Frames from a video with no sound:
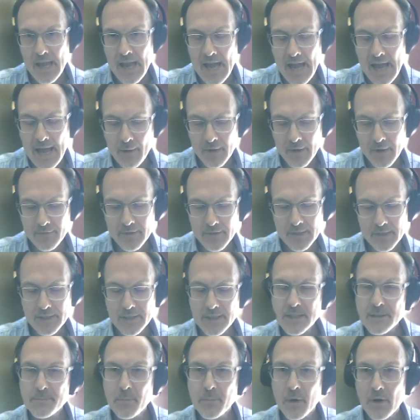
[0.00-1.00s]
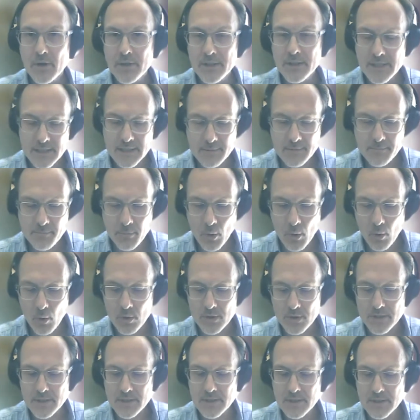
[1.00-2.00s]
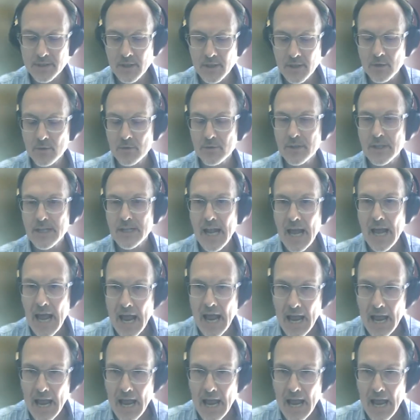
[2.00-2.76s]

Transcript: However, at this point, it's important to note that